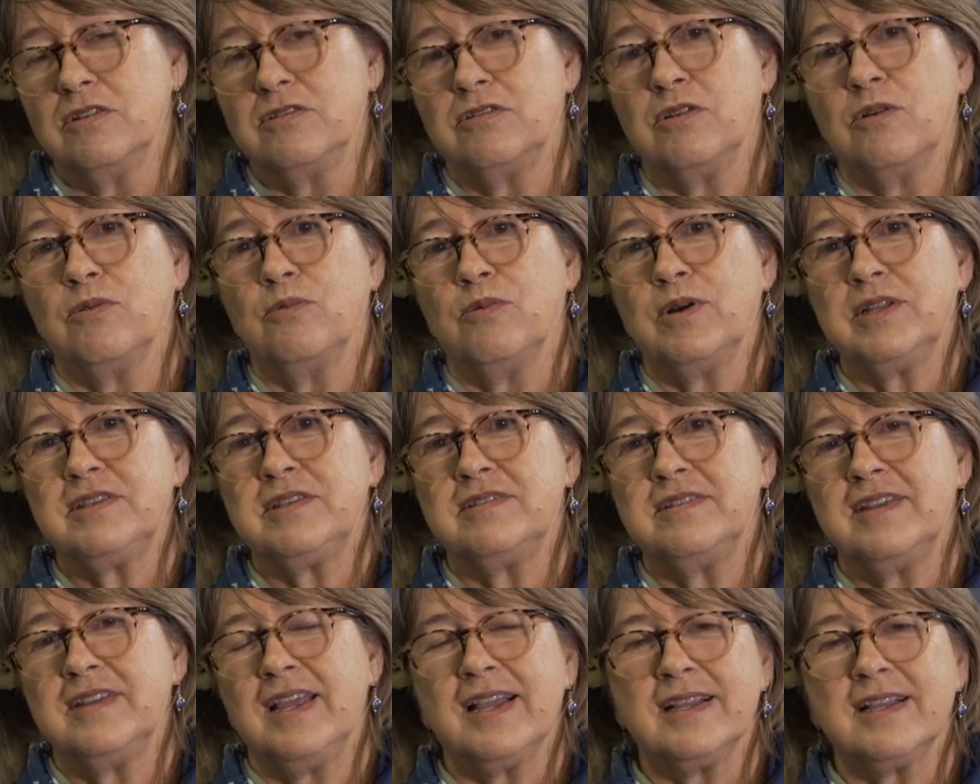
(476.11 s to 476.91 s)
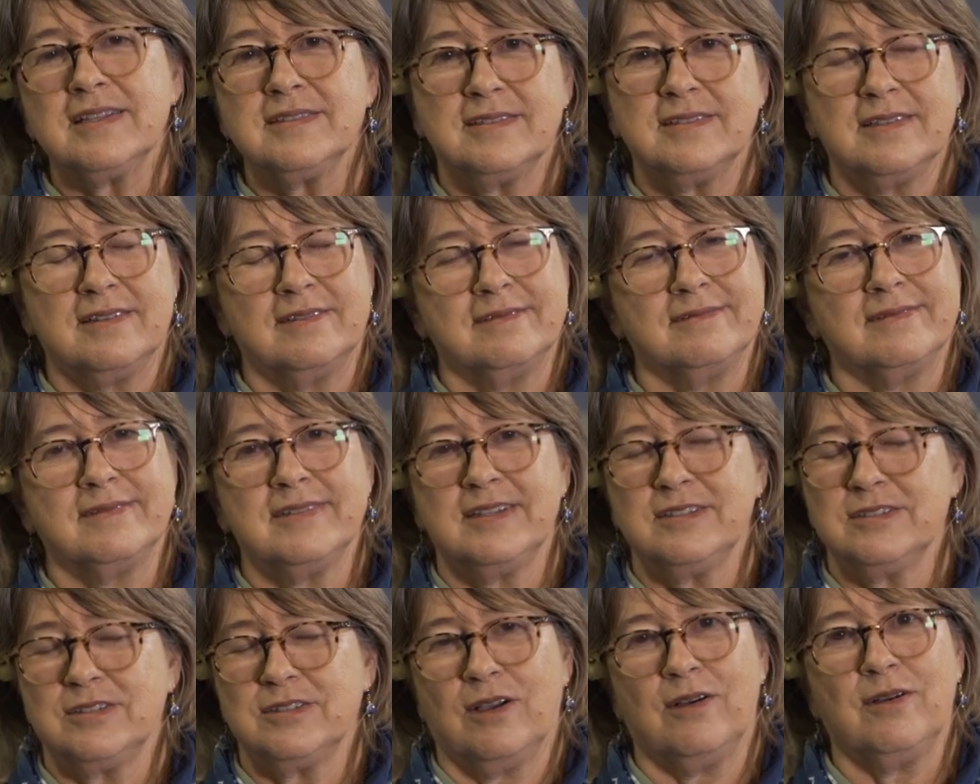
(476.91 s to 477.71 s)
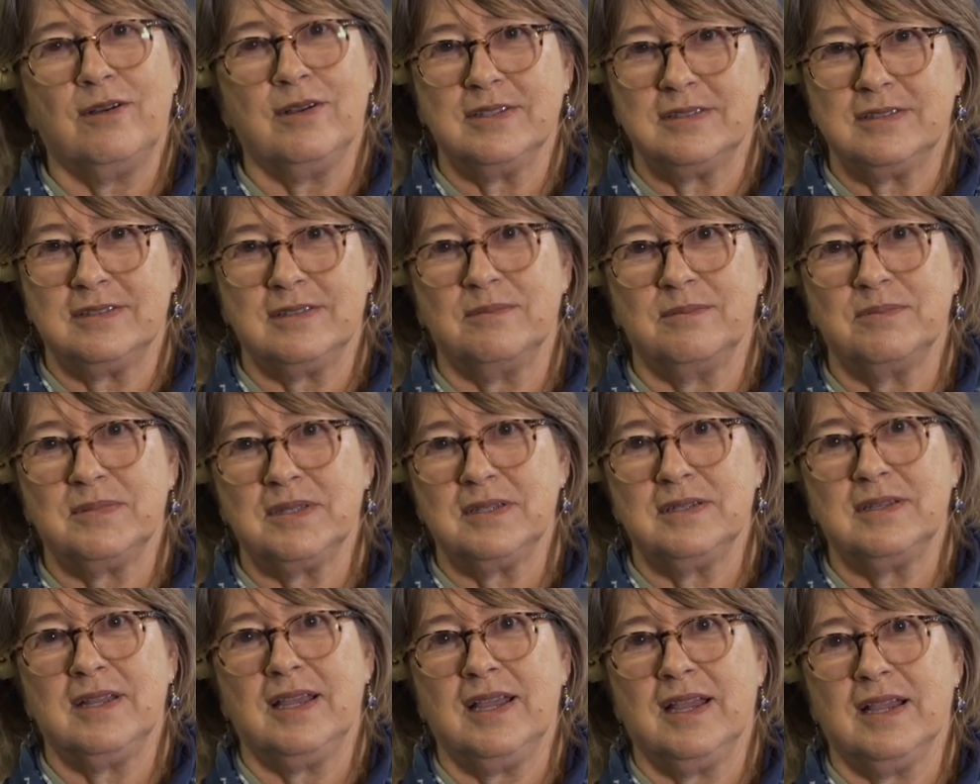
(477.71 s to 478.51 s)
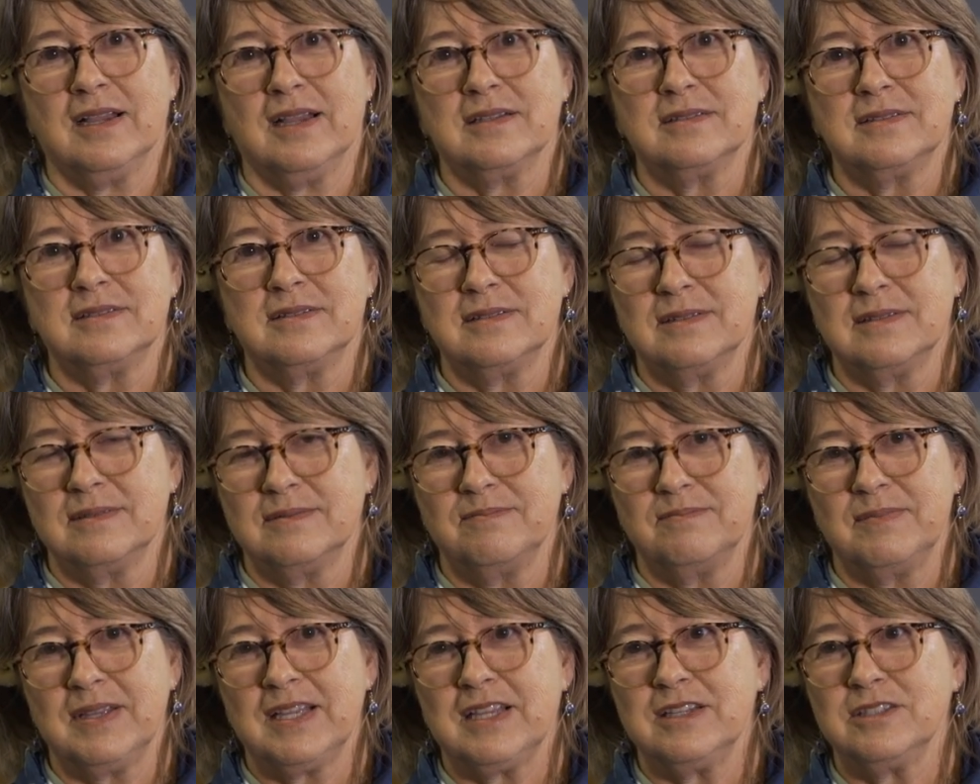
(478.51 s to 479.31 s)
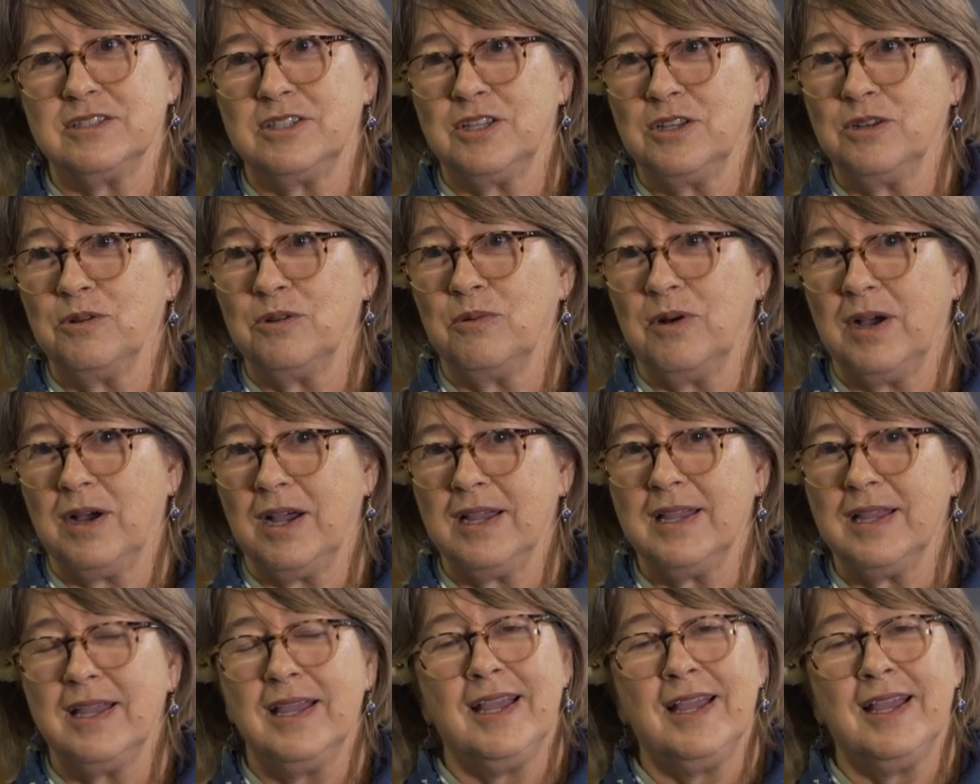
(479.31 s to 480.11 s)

So what's next? There's always something next. Because you know why?